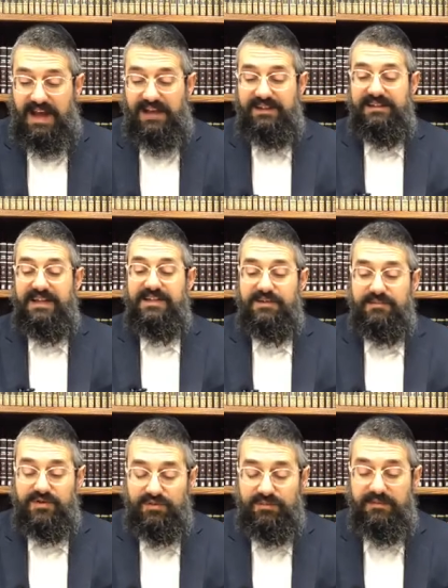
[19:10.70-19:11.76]
Al yedetzim
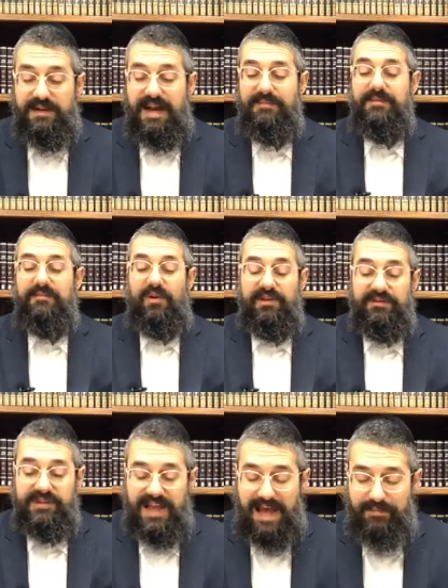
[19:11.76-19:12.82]
sumim rabim, all of
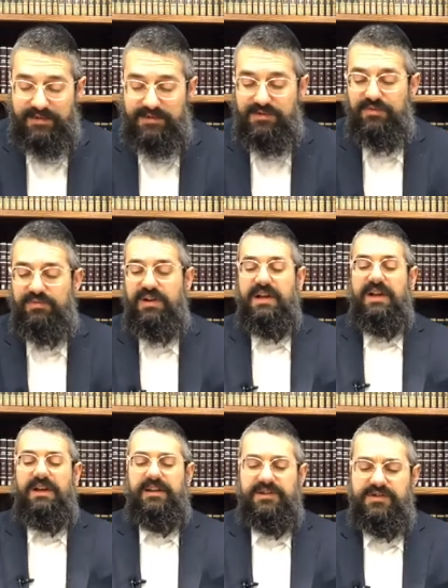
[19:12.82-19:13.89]
this happens through
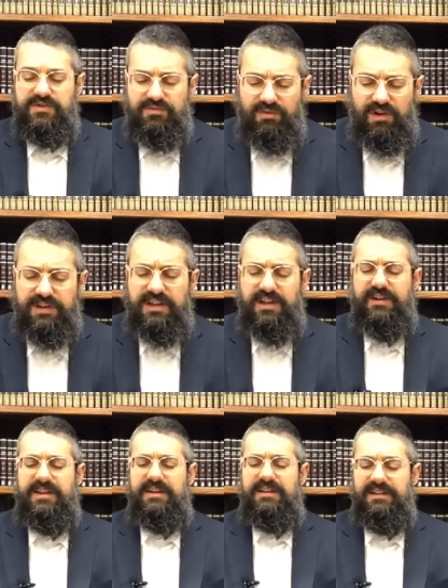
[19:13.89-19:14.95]
an
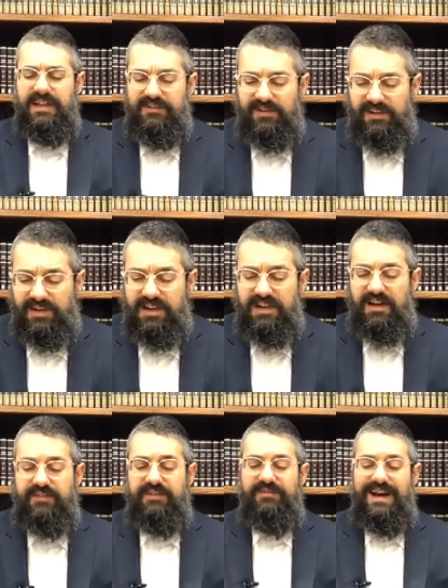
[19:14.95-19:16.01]
extraordinary level
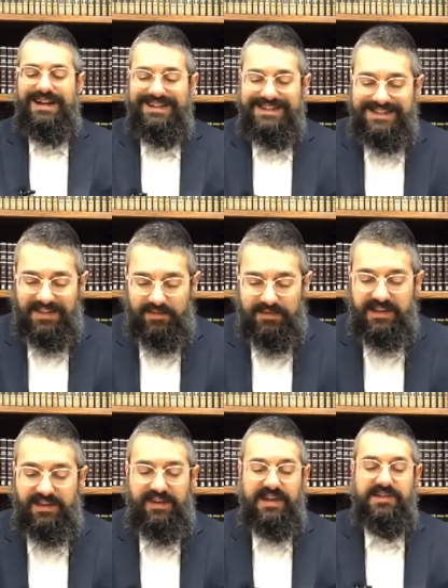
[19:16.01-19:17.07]
of divine concealment
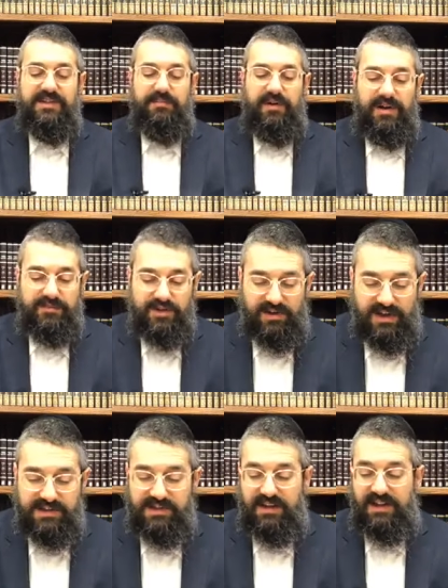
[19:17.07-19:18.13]
of Hester Panim
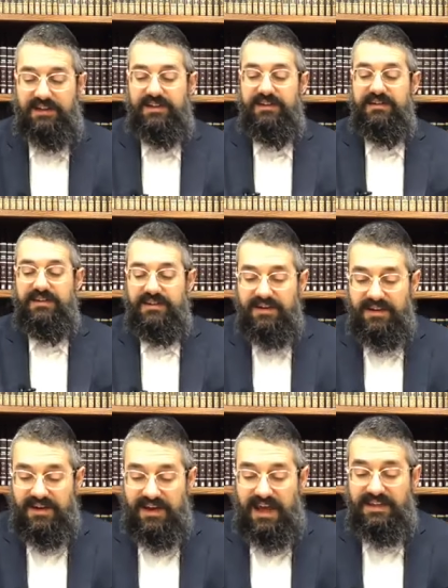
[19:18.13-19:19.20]
Sharatzna Elyon,
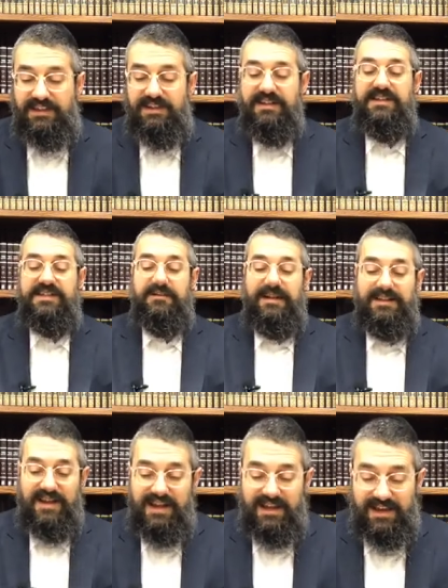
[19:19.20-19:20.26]
and Yeridis
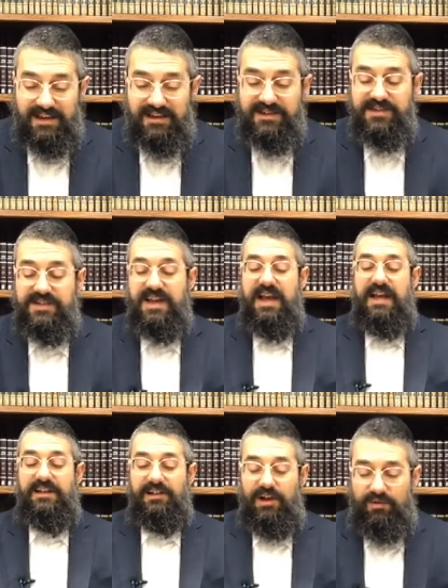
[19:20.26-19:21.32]
Amadreges, and
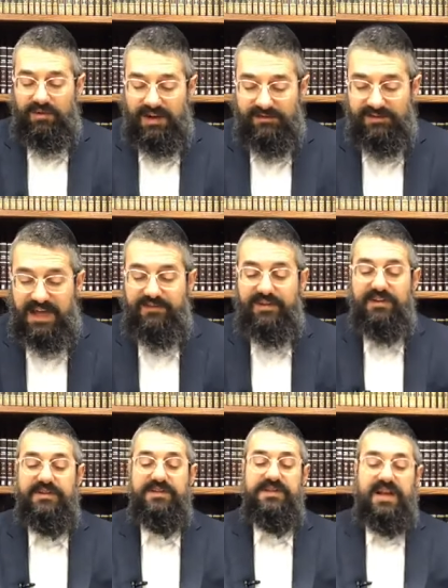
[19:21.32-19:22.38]
the lowering of
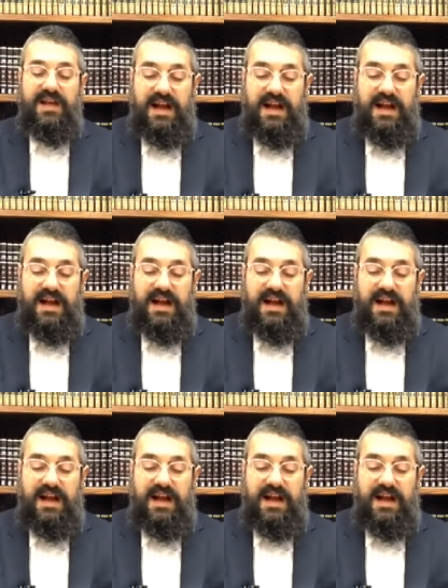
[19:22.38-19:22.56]
levels,